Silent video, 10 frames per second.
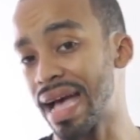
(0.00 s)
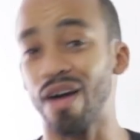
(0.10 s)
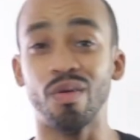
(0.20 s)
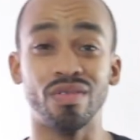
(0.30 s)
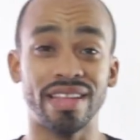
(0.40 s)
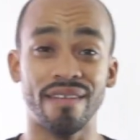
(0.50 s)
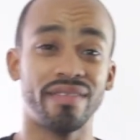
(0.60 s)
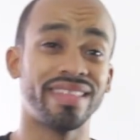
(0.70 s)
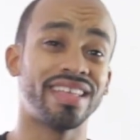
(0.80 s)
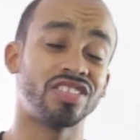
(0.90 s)
I will
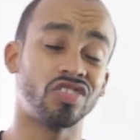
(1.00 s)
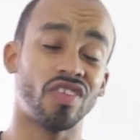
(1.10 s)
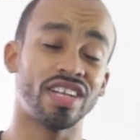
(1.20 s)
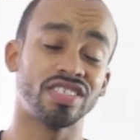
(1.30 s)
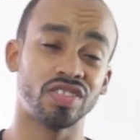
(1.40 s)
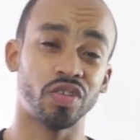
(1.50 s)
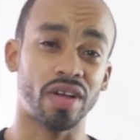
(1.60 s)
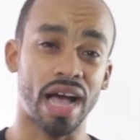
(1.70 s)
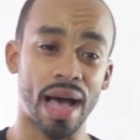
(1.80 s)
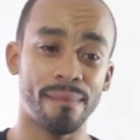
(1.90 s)
definitely address
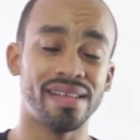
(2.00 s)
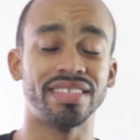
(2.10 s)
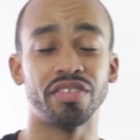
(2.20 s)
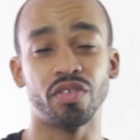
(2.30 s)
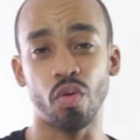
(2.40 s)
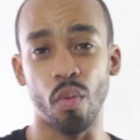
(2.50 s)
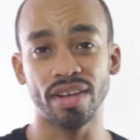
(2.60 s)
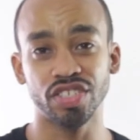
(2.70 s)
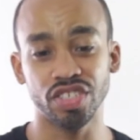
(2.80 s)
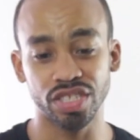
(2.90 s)
your comments and your
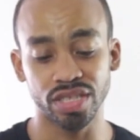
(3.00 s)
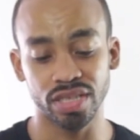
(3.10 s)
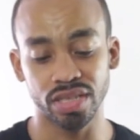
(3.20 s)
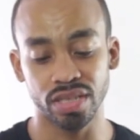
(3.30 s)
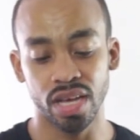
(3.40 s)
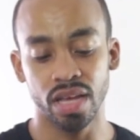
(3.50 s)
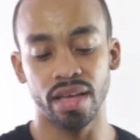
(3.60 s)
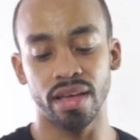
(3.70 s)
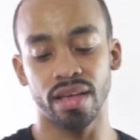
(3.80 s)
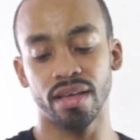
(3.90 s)
questions.
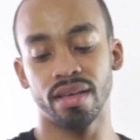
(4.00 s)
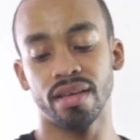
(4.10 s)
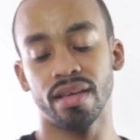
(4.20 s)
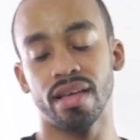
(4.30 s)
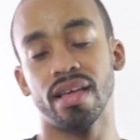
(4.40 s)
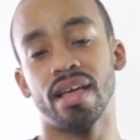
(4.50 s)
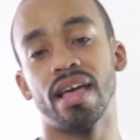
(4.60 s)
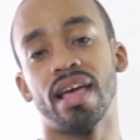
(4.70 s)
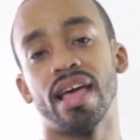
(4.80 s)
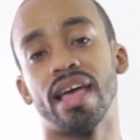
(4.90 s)

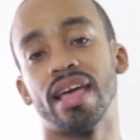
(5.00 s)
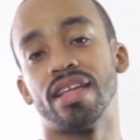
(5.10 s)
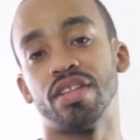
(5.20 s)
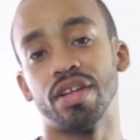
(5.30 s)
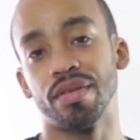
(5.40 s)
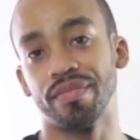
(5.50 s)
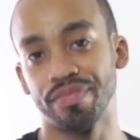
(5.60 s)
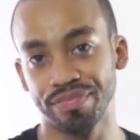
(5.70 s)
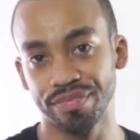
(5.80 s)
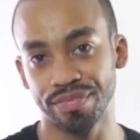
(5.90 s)
And you know,
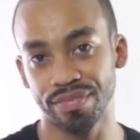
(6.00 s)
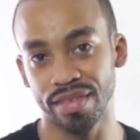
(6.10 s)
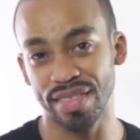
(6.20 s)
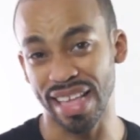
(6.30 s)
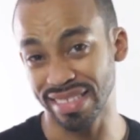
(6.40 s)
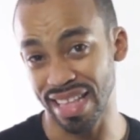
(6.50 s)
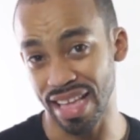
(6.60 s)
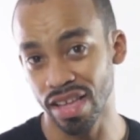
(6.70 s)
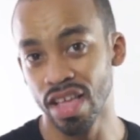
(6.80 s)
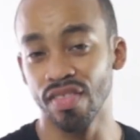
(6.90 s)
that's
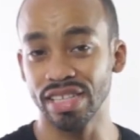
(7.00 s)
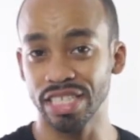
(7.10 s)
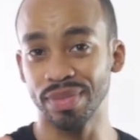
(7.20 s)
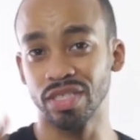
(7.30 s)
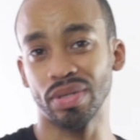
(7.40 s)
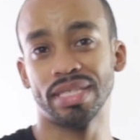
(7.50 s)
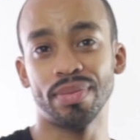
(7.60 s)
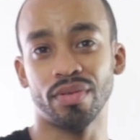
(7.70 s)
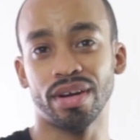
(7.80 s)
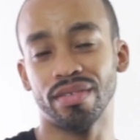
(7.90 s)
that. This is Mr.
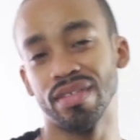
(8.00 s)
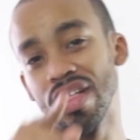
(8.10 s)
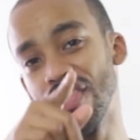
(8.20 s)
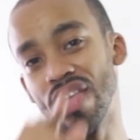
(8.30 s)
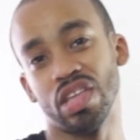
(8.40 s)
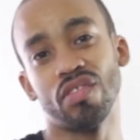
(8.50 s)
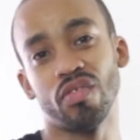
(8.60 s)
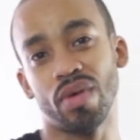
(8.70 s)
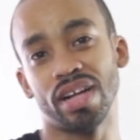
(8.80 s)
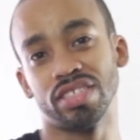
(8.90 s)
Wesley Brown. Thank you
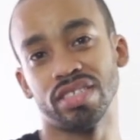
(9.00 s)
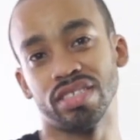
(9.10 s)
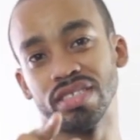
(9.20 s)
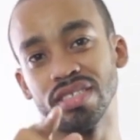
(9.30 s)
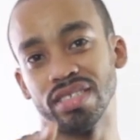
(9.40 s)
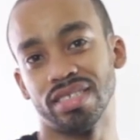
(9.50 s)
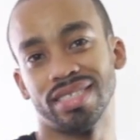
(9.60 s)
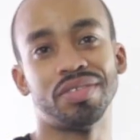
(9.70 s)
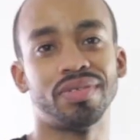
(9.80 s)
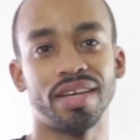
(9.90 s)
for watching.
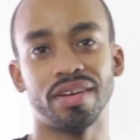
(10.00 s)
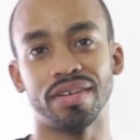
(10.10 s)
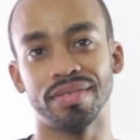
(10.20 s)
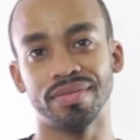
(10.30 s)
See you later.